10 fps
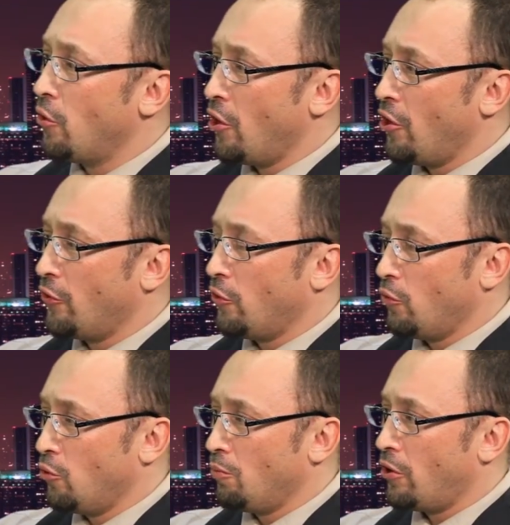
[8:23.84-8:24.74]
you heard the
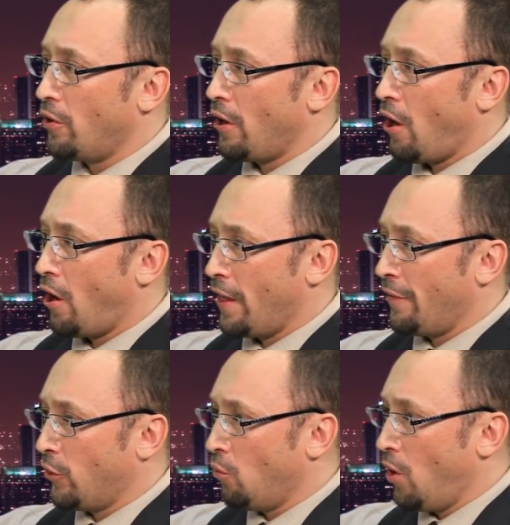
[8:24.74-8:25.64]
rumor
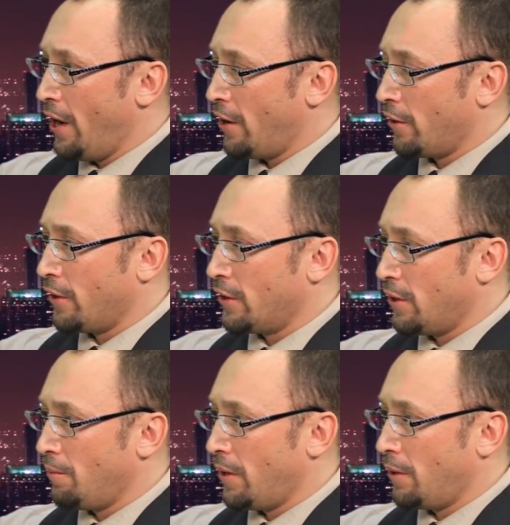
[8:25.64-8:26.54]
at The Wire that
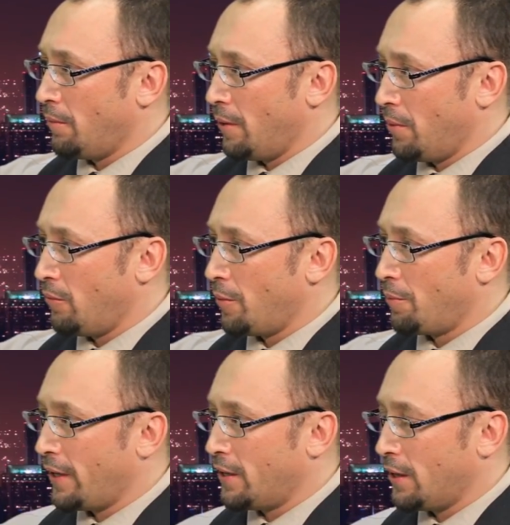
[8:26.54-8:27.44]
somebody might be
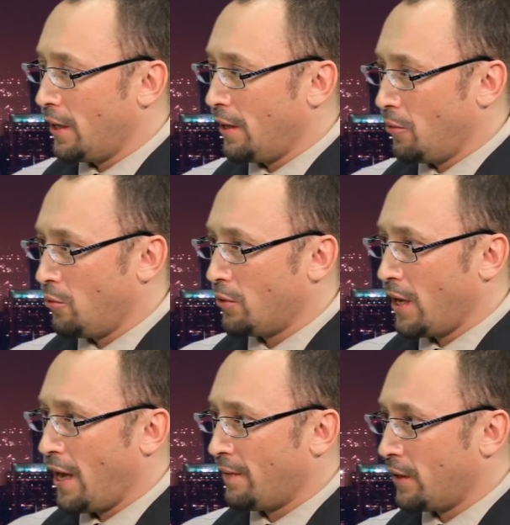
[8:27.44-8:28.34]
replacing him who's
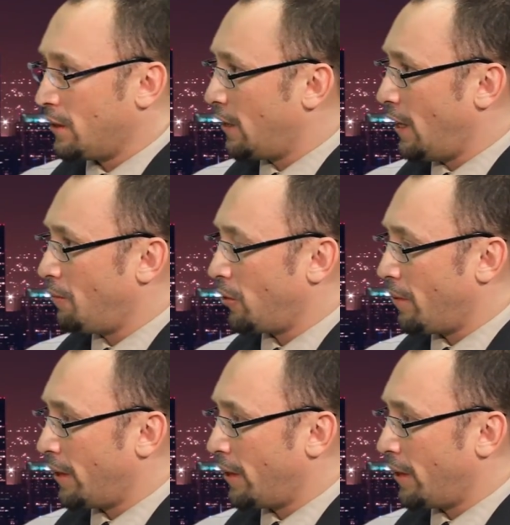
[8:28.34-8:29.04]
at this table? Am I